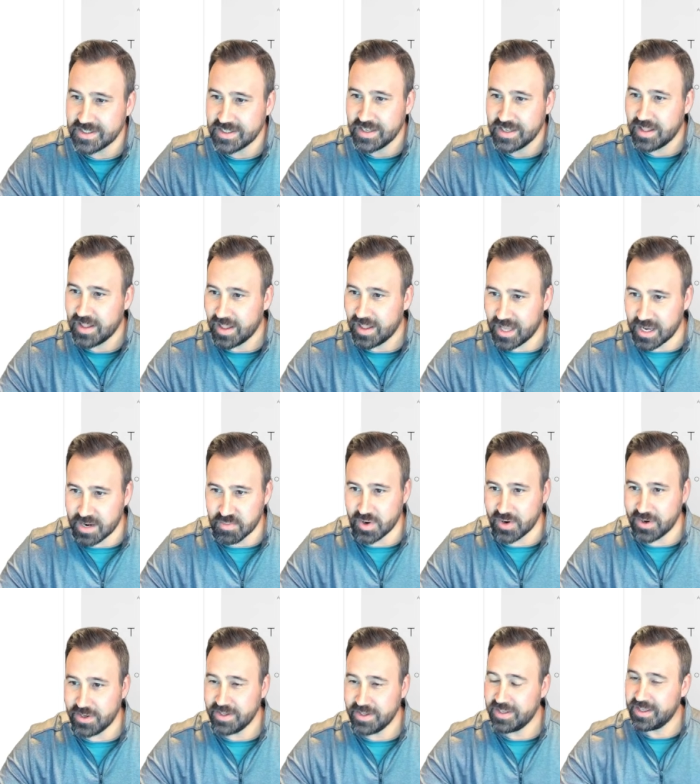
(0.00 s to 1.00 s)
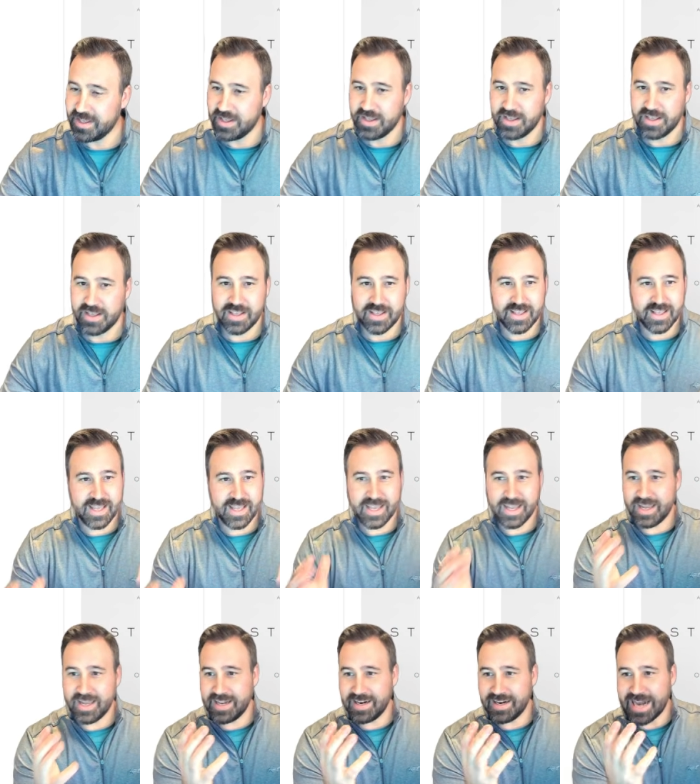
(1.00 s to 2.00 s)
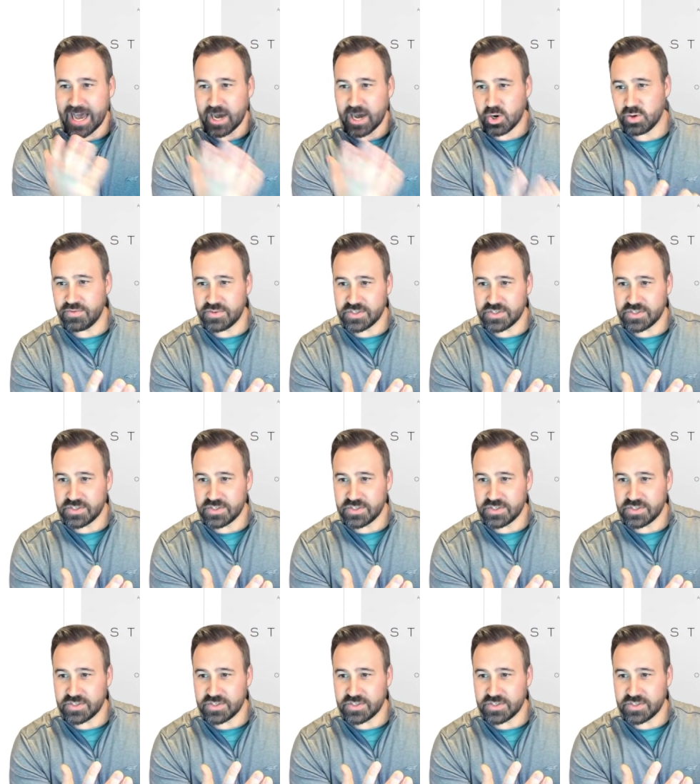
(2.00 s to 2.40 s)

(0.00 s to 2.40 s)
library. And now all of a